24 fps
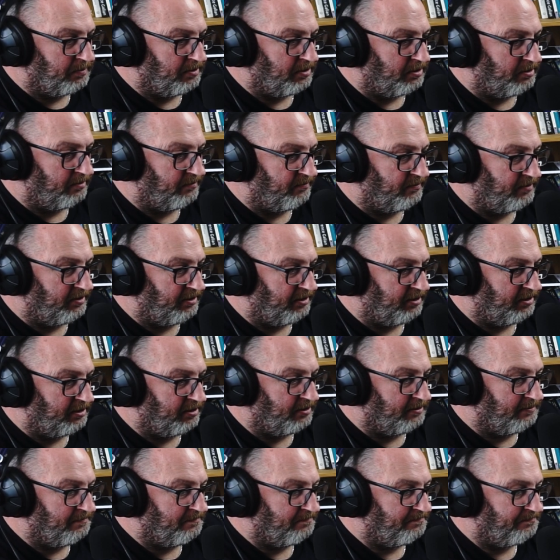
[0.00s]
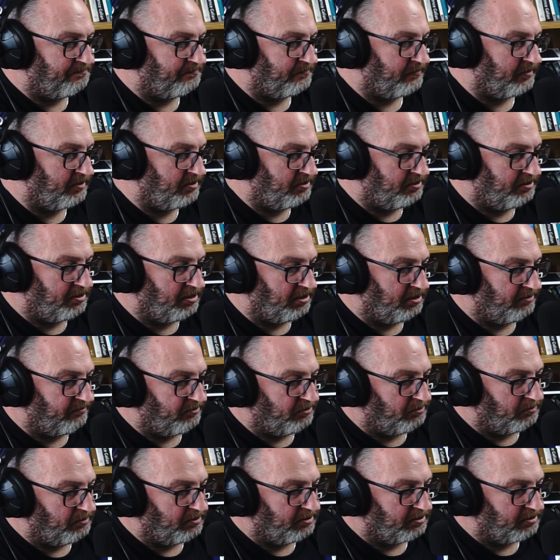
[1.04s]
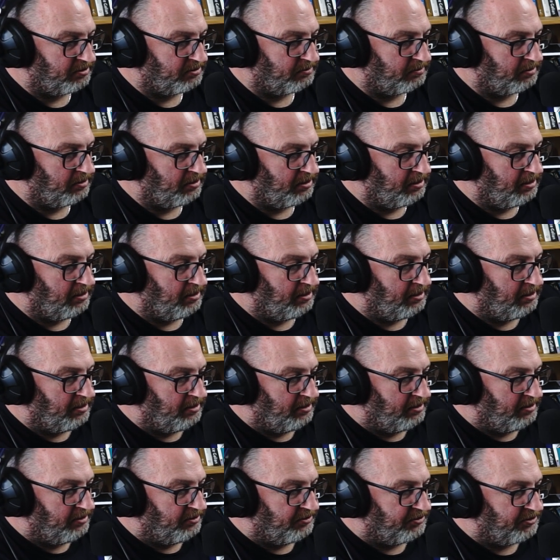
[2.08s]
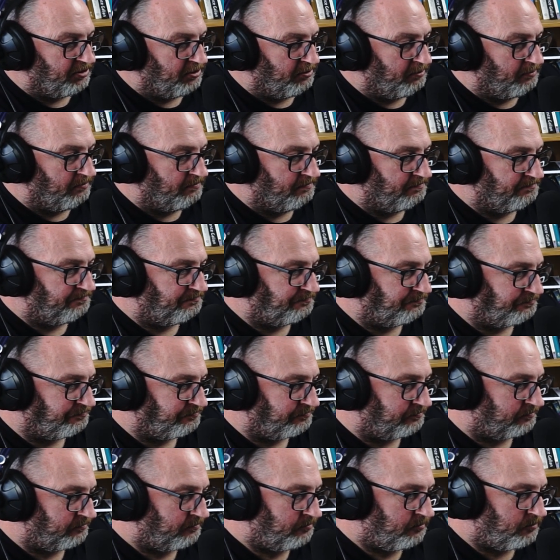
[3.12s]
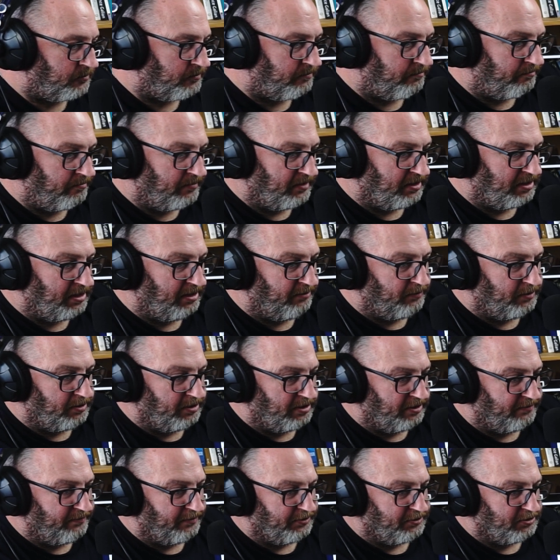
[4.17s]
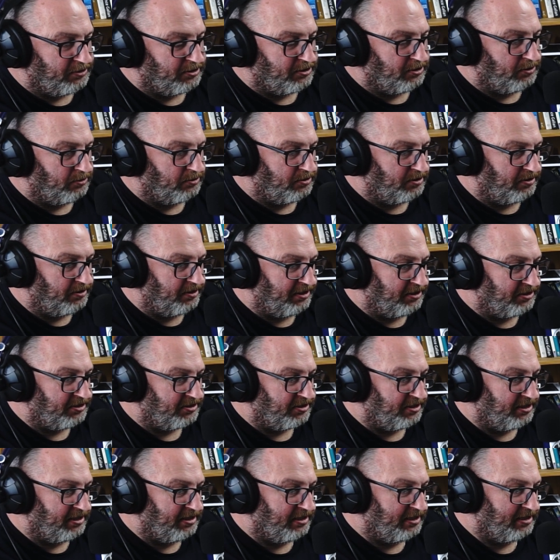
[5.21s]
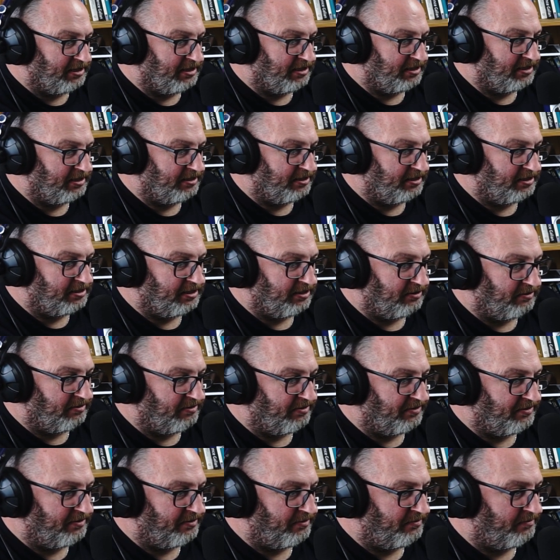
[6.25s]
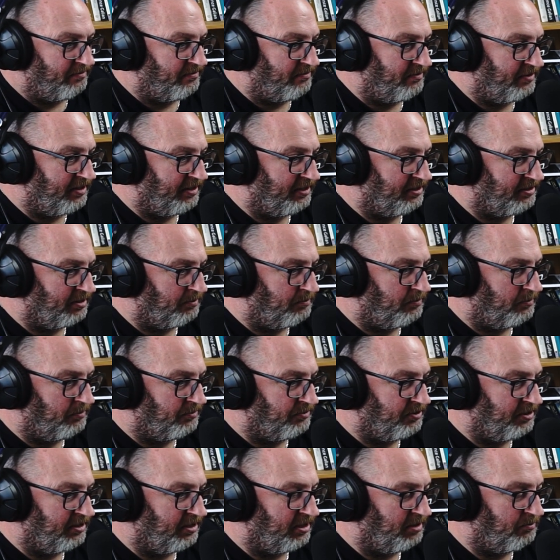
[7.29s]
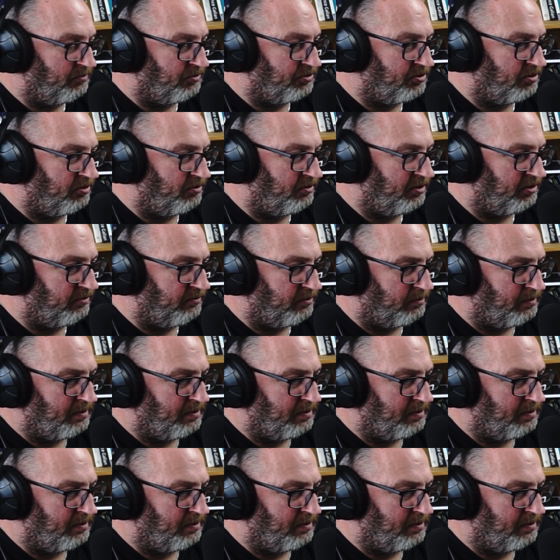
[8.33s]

part of the delivery work as well. So if I just look at this little things I put together, I must have done these for